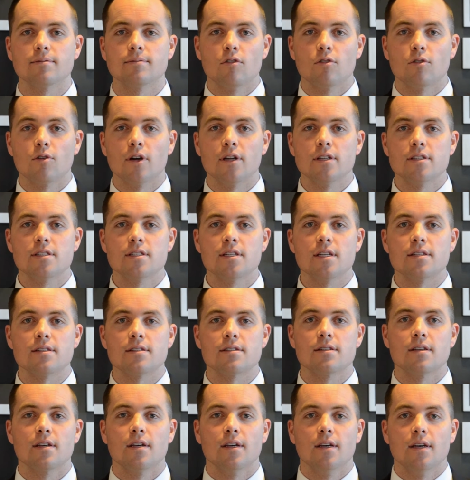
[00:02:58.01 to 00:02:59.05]
For
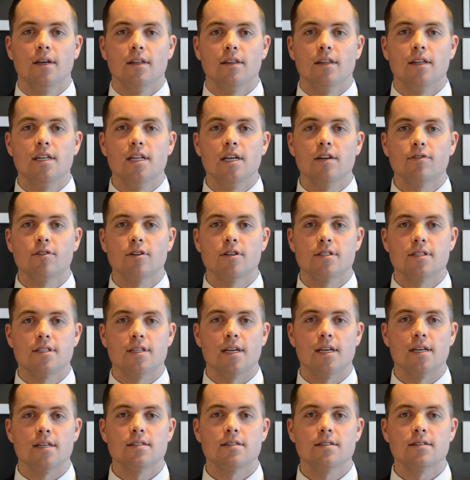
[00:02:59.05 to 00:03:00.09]
instance, the difference
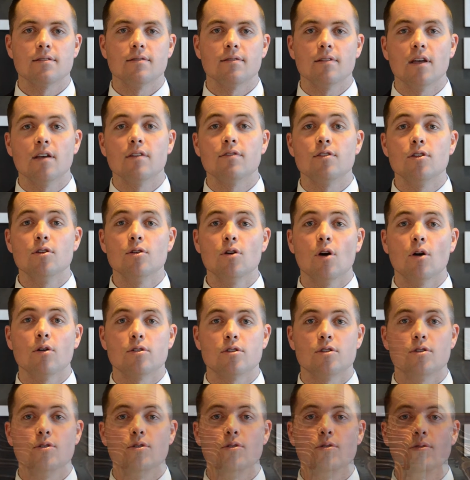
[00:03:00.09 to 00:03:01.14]
is if you go
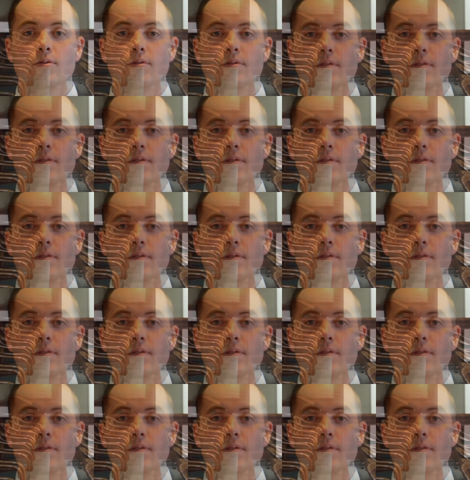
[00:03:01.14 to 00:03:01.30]
to